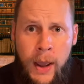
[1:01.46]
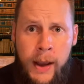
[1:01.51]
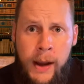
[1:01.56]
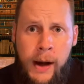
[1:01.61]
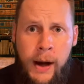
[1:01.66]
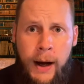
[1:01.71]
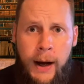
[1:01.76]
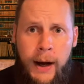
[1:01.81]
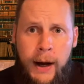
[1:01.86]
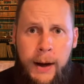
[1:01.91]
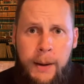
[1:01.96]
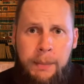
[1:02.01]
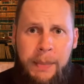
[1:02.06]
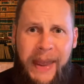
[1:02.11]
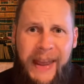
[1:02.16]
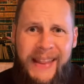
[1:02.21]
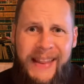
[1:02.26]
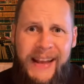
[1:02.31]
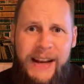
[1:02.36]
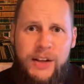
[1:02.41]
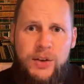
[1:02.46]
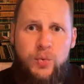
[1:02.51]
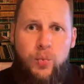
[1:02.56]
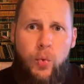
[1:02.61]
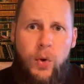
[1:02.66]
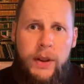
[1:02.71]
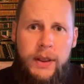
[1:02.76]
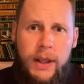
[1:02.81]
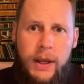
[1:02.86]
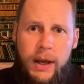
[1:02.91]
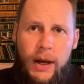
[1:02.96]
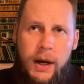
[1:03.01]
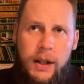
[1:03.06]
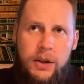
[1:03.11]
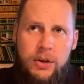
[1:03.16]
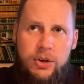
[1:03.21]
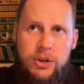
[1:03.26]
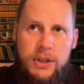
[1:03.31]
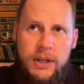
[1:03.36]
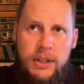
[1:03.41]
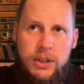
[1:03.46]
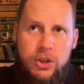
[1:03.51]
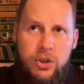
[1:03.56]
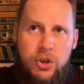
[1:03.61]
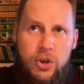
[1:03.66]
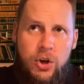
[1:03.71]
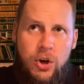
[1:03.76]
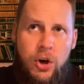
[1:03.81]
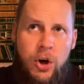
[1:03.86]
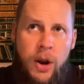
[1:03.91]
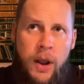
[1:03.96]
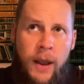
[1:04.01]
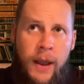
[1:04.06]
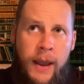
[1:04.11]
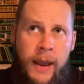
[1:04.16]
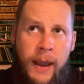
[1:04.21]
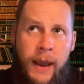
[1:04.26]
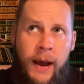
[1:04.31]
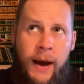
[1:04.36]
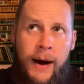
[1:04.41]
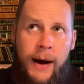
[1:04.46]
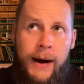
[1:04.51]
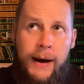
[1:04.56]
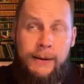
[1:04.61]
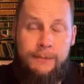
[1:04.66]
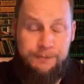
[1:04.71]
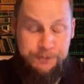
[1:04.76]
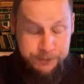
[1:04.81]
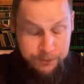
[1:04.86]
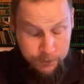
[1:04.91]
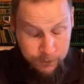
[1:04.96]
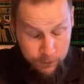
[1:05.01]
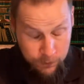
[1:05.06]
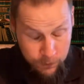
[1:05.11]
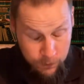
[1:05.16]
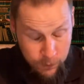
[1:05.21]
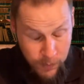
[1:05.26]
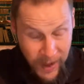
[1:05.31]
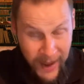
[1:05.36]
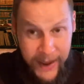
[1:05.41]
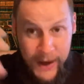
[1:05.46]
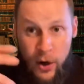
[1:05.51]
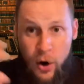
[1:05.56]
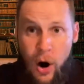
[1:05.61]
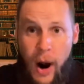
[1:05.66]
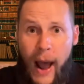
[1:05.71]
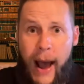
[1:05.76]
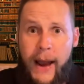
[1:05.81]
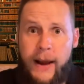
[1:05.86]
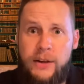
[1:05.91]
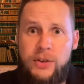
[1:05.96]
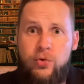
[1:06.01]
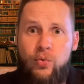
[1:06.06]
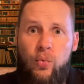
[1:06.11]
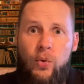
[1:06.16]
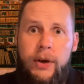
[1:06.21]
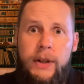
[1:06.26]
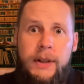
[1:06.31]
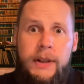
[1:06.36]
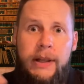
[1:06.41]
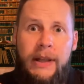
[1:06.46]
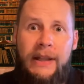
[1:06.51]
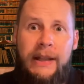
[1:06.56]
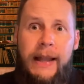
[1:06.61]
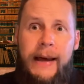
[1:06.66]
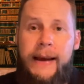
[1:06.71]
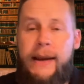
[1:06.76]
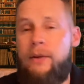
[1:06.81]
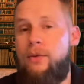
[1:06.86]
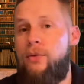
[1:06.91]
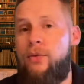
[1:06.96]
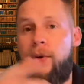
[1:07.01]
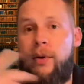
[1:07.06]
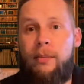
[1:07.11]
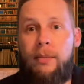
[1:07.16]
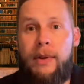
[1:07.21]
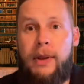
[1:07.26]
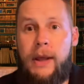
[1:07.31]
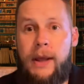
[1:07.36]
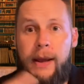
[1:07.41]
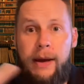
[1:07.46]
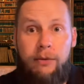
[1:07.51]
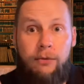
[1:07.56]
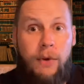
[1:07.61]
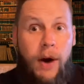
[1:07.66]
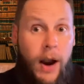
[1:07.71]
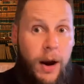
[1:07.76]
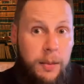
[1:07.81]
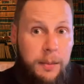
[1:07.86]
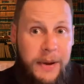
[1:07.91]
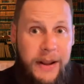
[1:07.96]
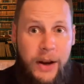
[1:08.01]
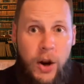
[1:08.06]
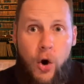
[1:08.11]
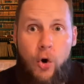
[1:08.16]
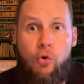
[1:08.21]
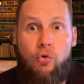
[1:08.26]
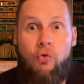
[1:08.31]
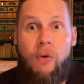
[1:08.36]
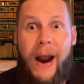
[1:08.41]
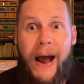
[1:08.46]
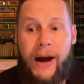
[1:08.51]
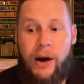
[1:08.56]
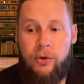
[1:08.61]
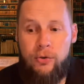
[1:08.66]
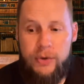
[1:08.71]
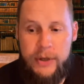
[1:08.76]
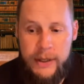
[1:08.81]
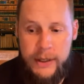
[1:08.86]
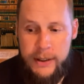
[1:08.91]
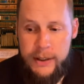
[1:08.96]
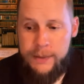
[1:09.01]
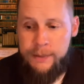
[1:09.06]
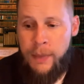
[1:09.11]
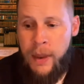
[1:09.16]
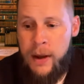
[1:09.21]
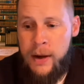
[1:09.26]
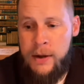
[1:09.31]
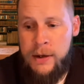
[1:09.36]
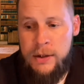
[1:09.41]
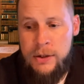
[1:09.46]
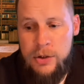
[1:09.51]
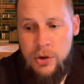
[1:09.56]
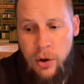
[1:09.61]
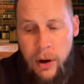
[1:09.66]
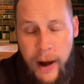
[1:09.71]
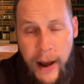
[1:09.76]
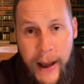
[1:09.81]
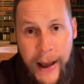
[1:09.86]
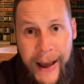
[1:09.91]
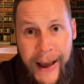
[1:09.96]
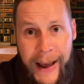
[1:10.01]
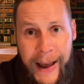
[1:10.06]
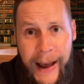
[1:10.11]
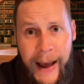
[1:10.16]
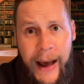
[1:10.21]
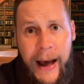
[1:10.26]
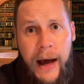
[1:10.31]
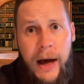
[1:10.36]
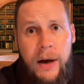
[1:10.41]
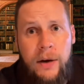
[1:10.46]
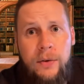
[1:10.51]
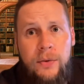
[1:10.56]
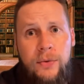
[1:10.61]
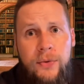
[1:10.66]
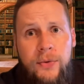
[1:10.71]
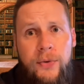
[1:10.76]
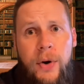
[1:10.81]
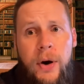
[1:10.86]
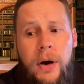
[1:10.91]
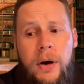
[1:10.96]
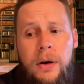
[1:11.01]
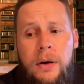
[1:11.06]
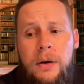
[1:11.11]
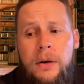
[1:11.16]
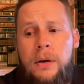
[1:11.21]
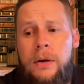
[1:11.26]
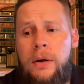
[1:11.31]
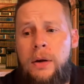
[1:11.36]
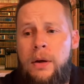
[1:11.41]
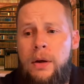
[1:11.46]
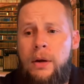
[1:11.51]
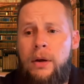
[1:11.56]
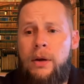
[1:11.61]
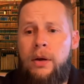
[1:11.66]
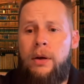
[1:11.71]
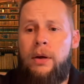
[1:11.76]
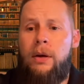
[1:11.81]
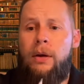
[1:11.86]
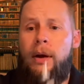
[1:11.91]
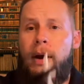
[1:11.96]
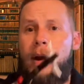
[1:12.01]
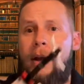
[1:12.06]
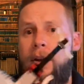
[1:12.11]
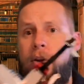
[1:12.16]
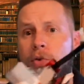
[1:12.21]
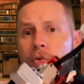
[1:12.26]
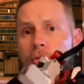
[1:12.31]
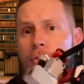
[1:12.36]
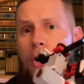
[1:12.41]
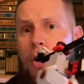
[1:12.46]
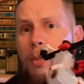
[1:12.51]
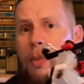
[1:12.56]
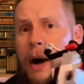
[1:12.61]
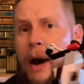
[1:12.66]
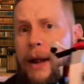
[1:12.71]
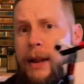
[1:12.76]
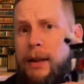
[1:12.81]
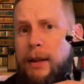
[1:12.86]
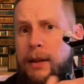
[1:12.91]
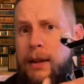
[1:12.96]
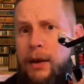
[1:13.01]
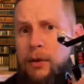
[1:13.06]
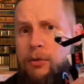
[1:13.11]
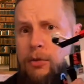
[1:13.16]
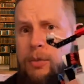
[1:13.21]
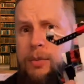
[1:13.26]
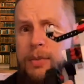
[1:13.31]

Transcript: and that is when the color sensor interacts with the light from the environment around it. So I have a new robot that we'll be